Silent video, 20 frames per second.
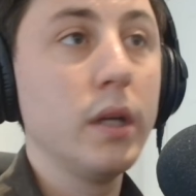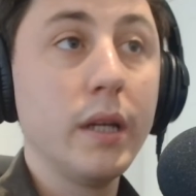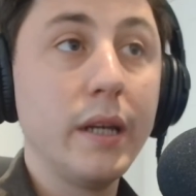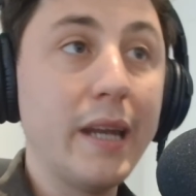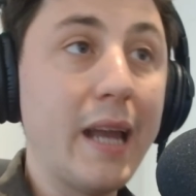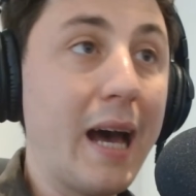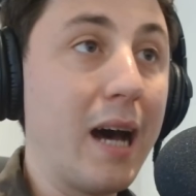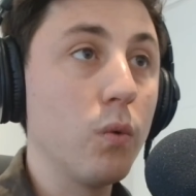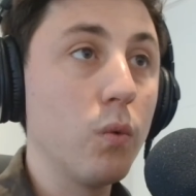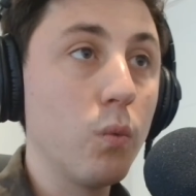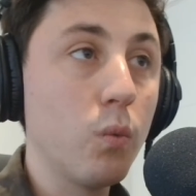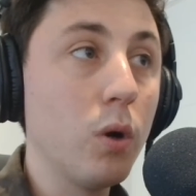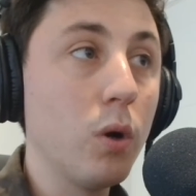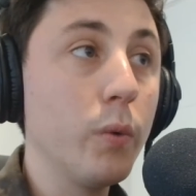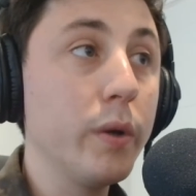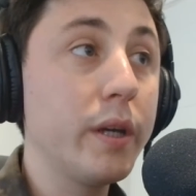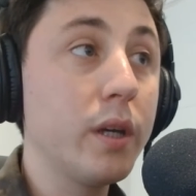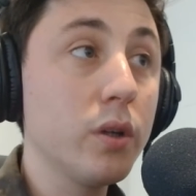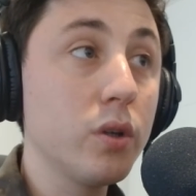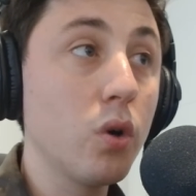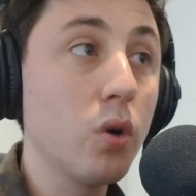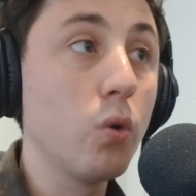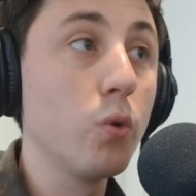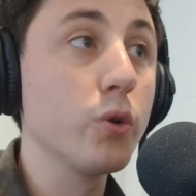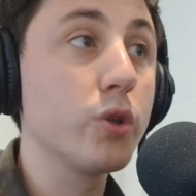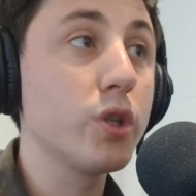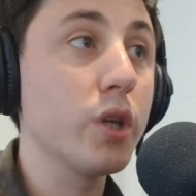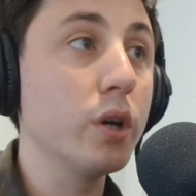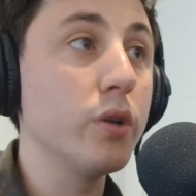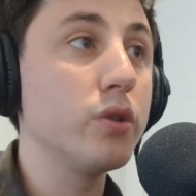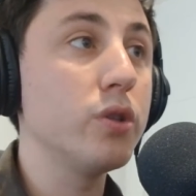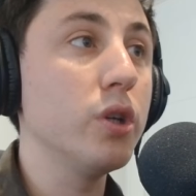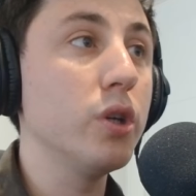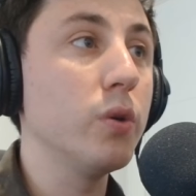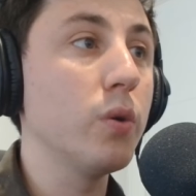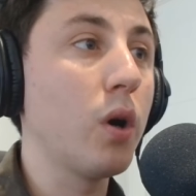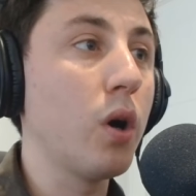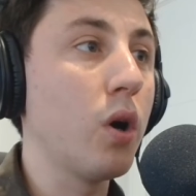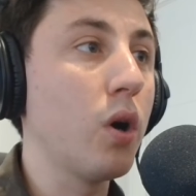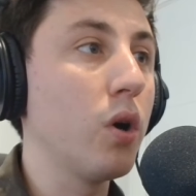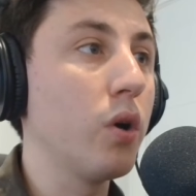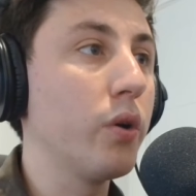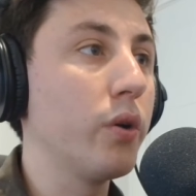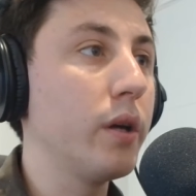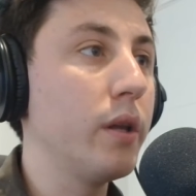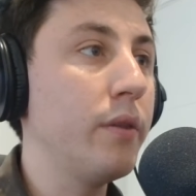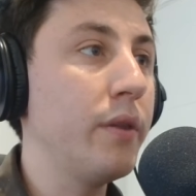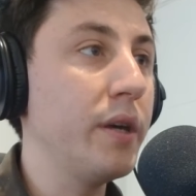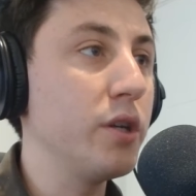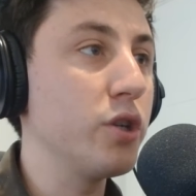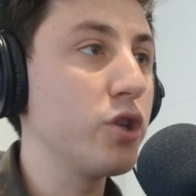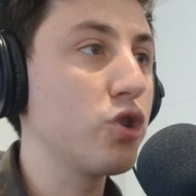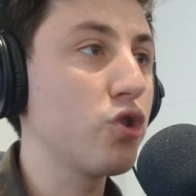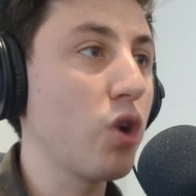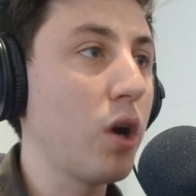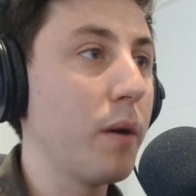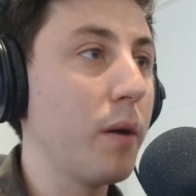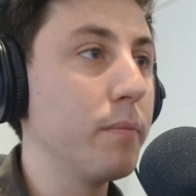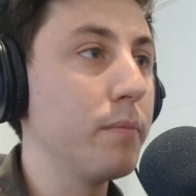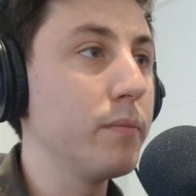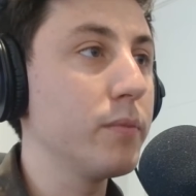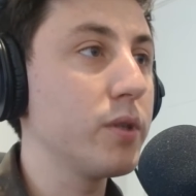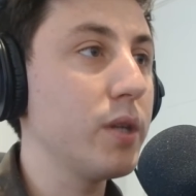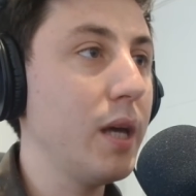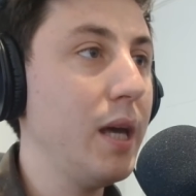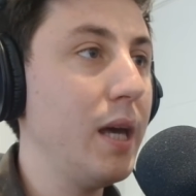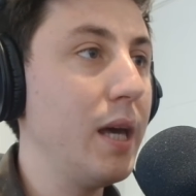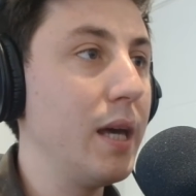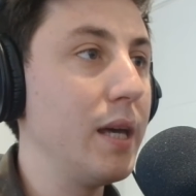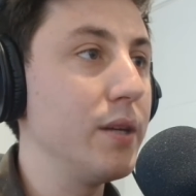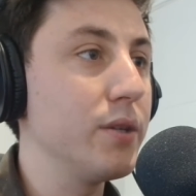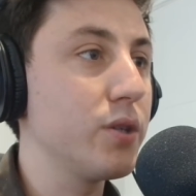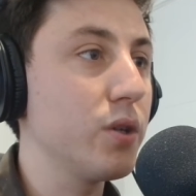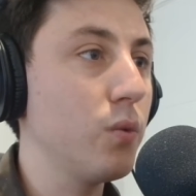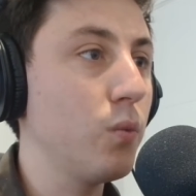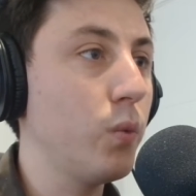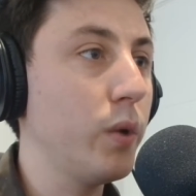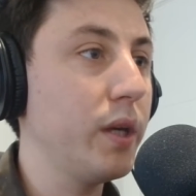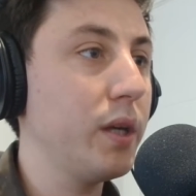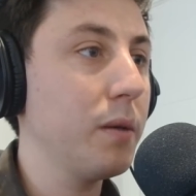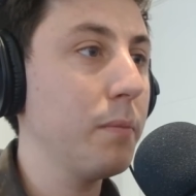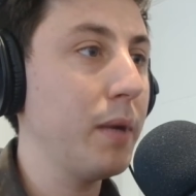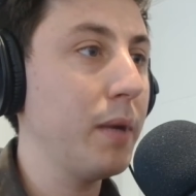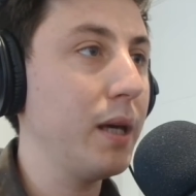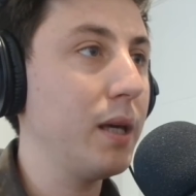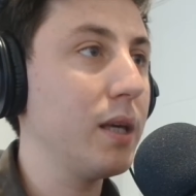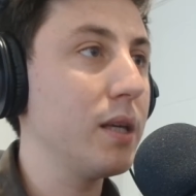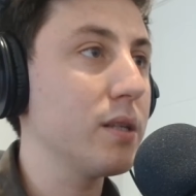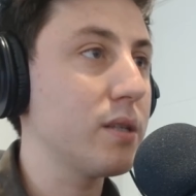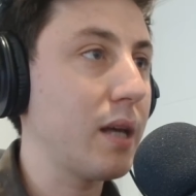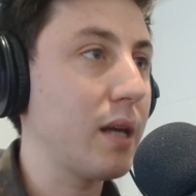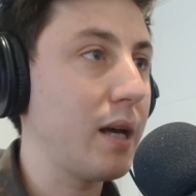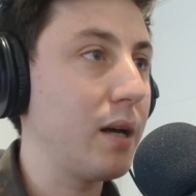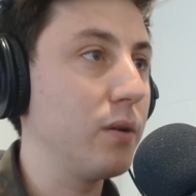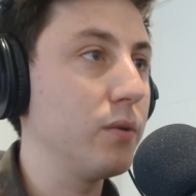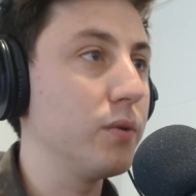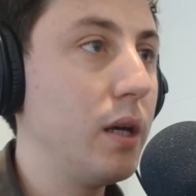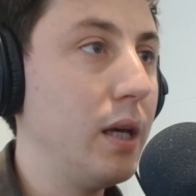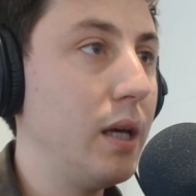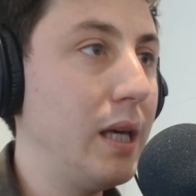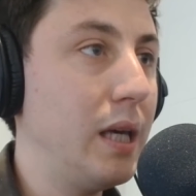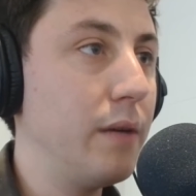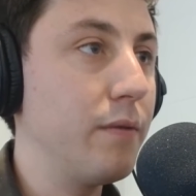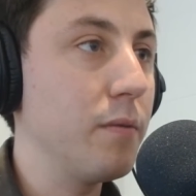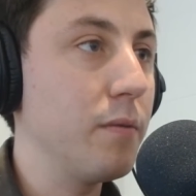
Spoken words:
Now, what we can also do on these drums is we can make it sound even